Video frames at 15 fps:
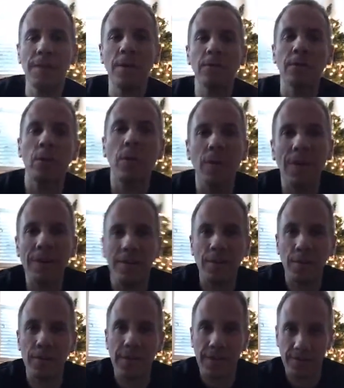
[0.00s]
cool way to do
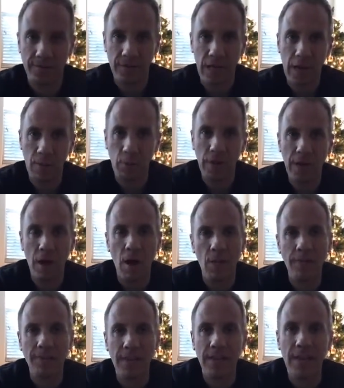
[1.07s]
things. We
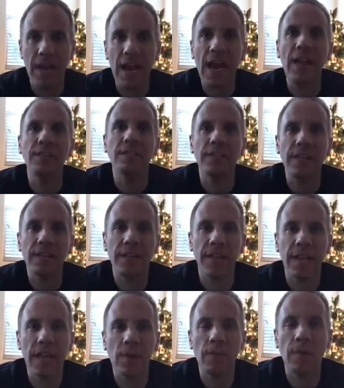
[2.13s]
always had cats, and the
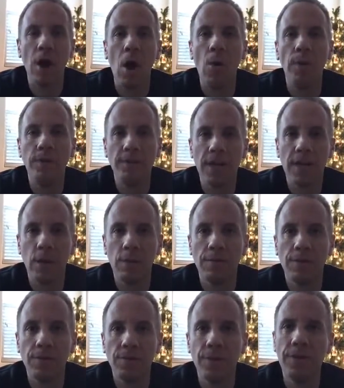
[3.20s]
cat would always knock over
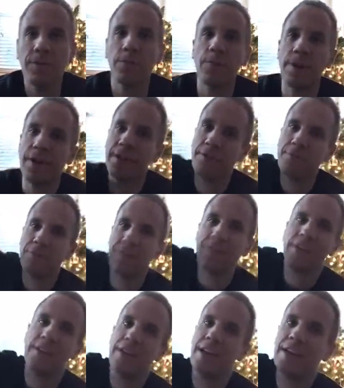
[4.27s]
the tree. So we had like
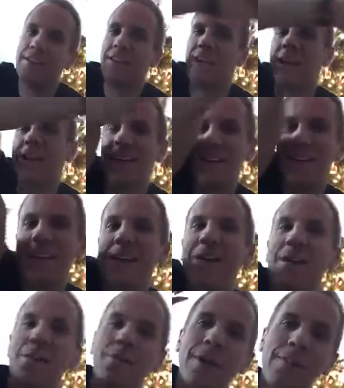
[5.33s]
fishing line tied
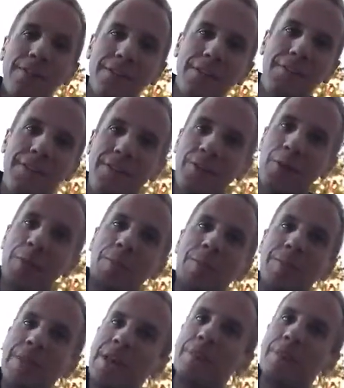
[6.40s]
throughout the living room, like